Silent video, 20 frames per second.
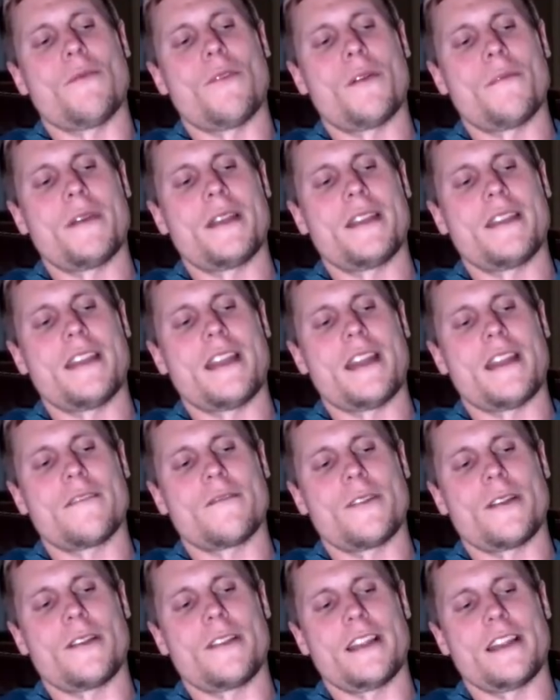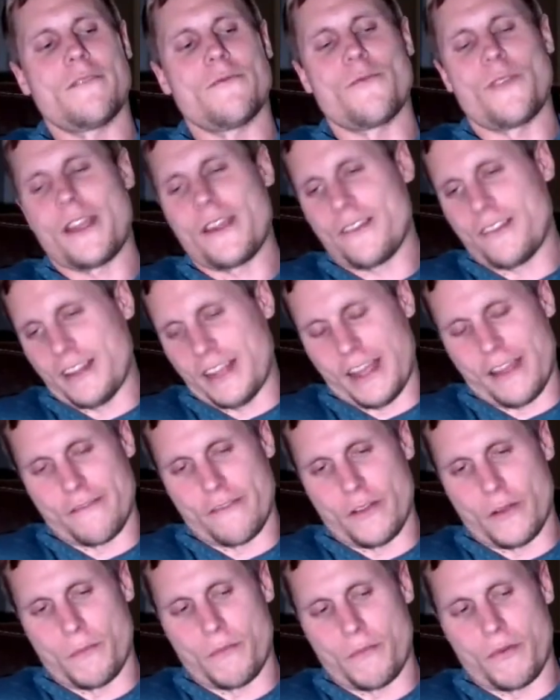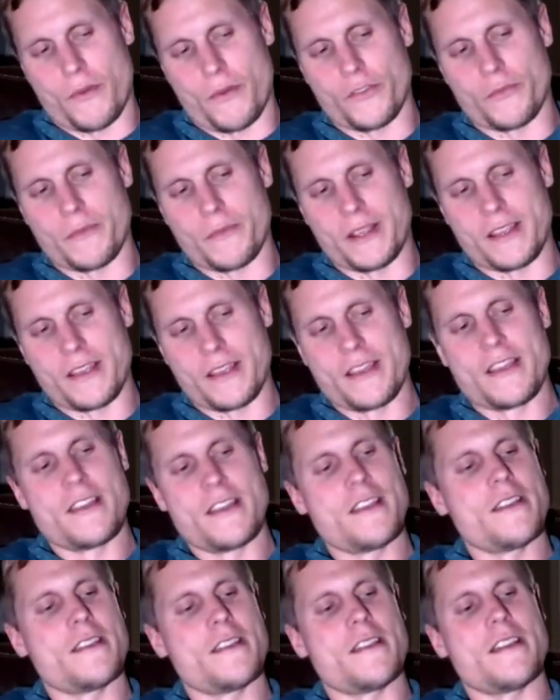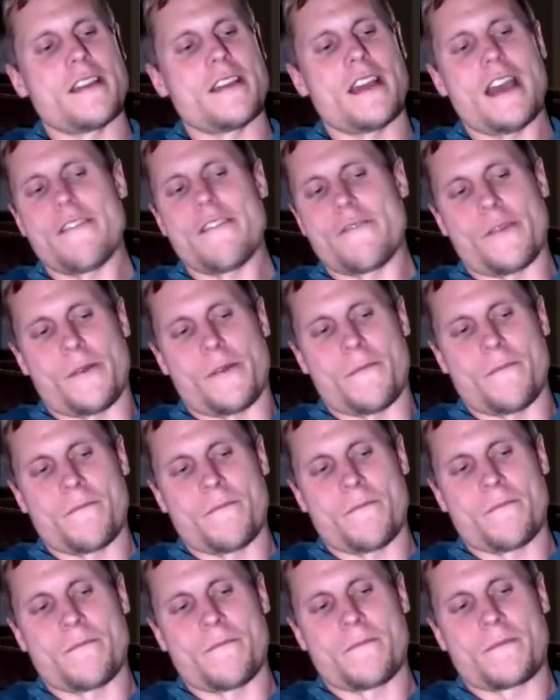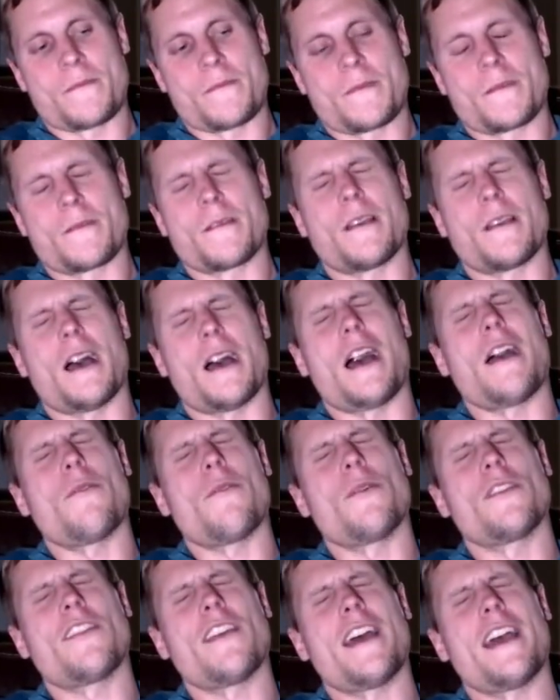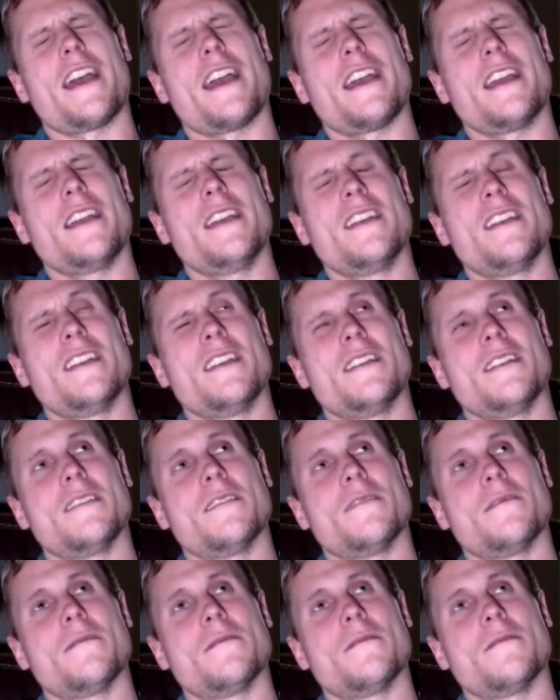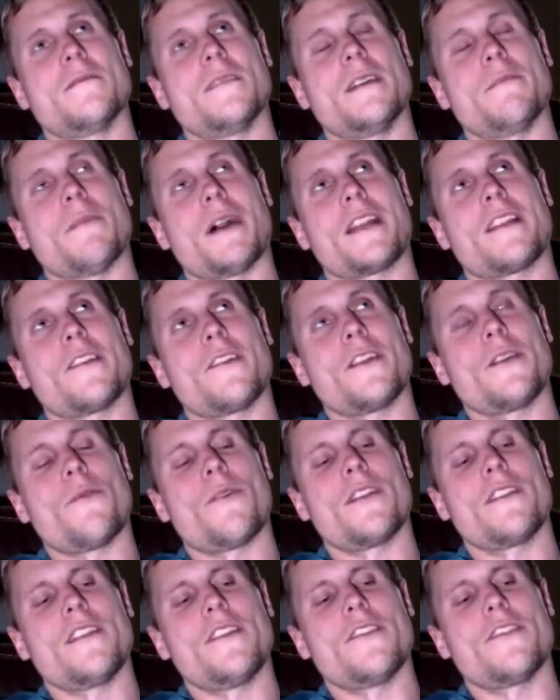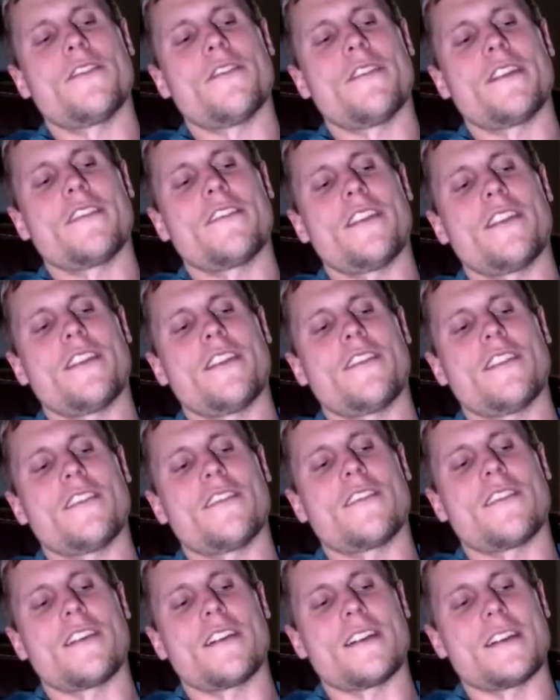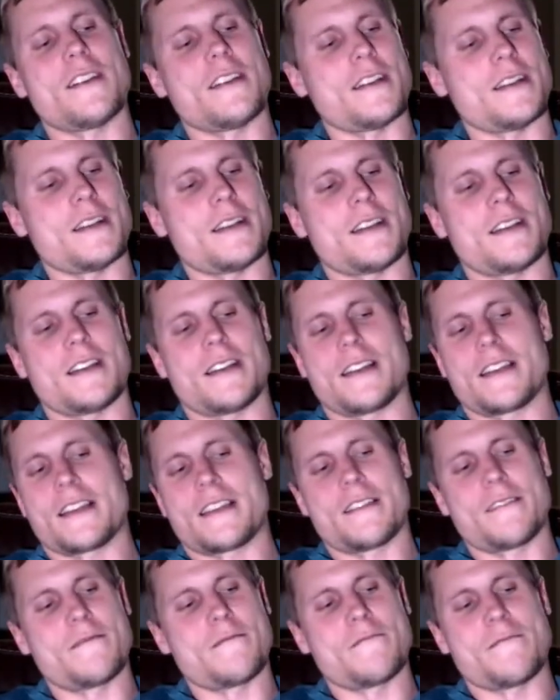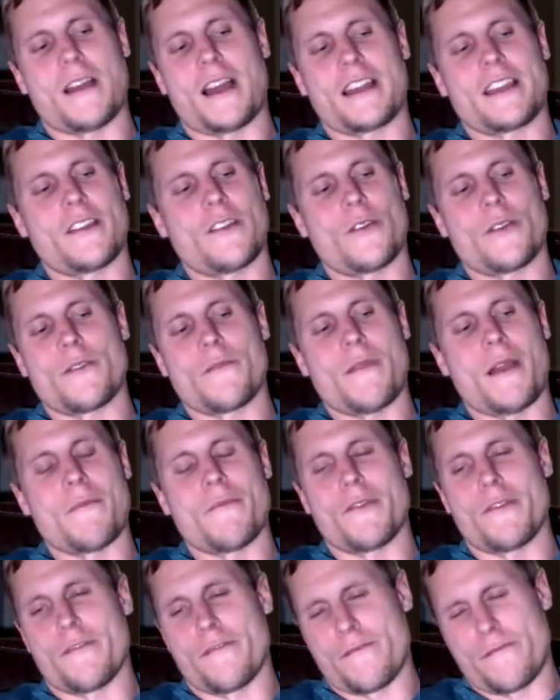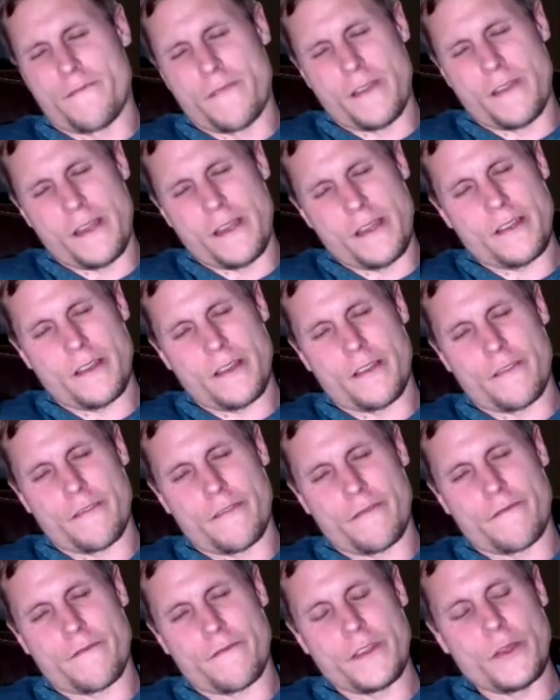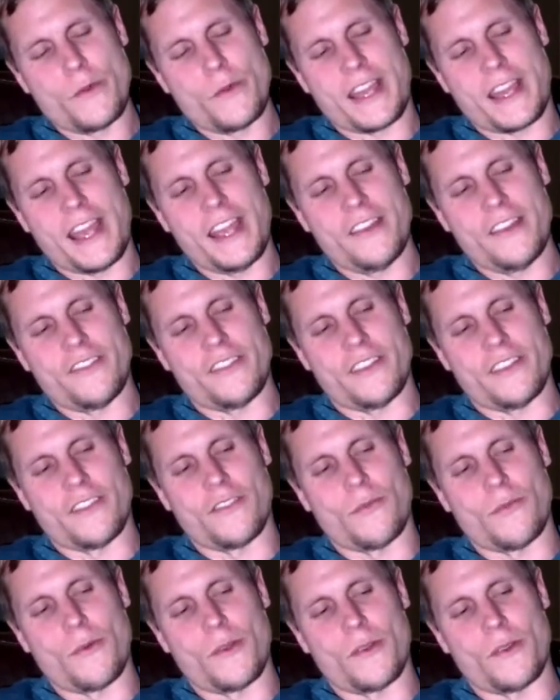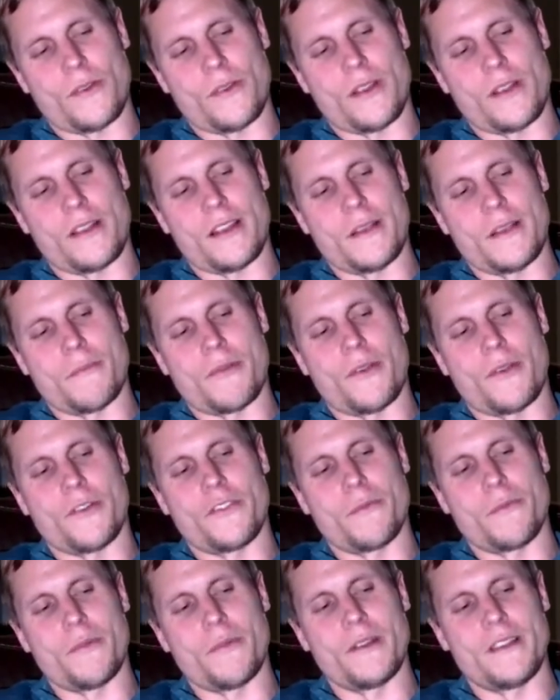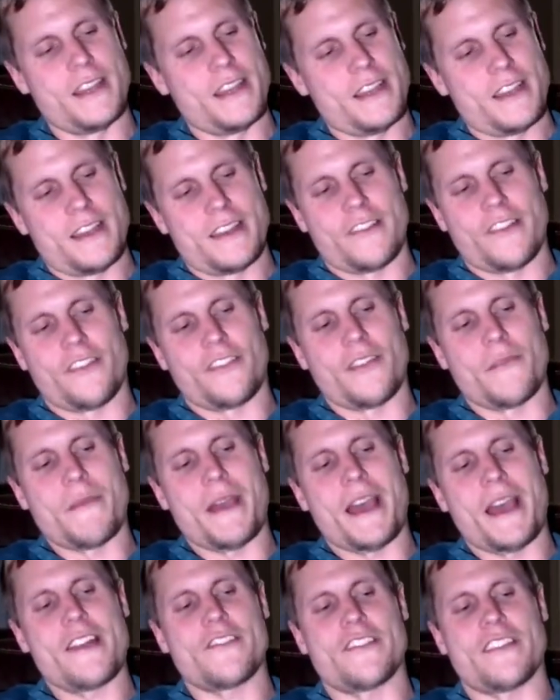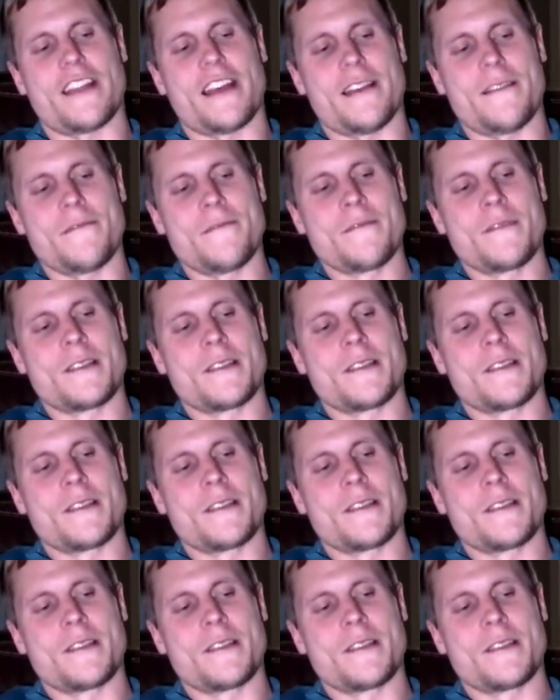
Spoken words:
Women really rarely ever approached me, ever. I would say in my 31 years of existence, I can only remember a few occasions where they approached. But just imagine that.